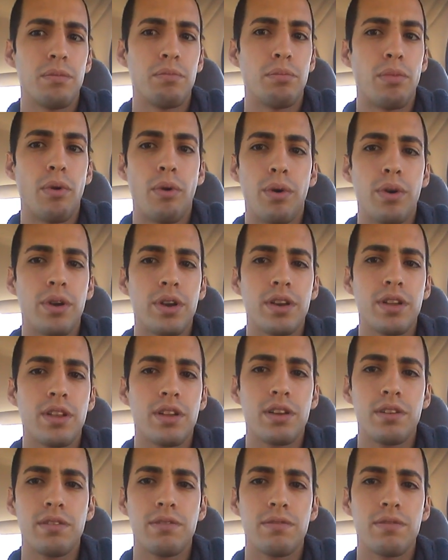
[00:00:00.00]
Boring
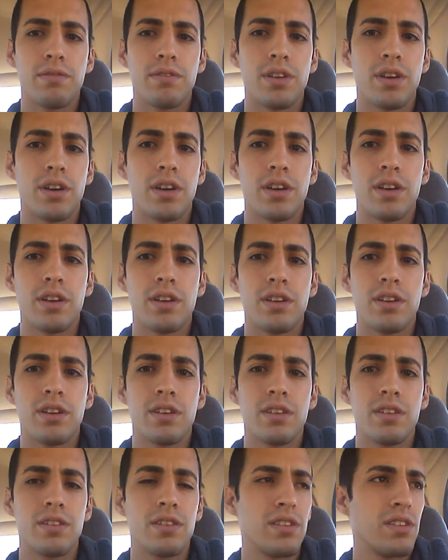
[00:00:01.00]
life? I
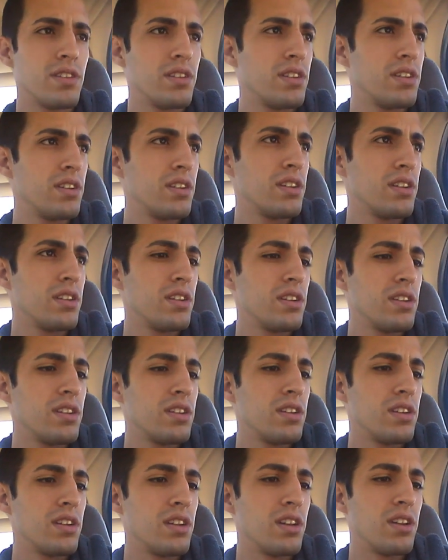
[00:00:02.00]

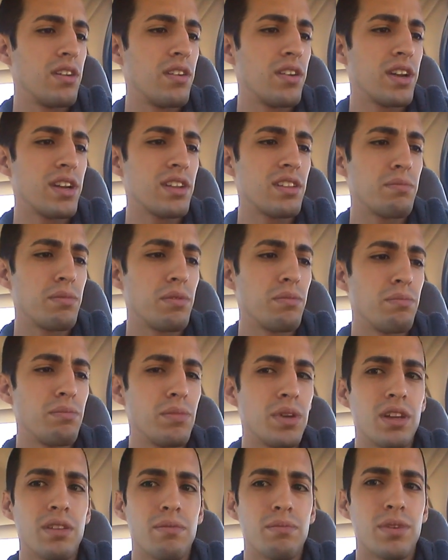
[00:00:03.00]
hate to be
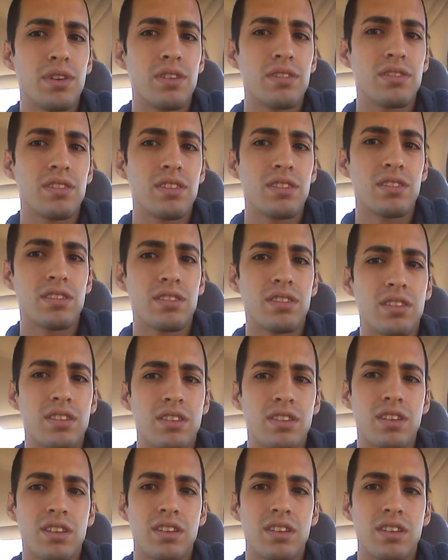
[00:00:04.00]
mean, but seriously,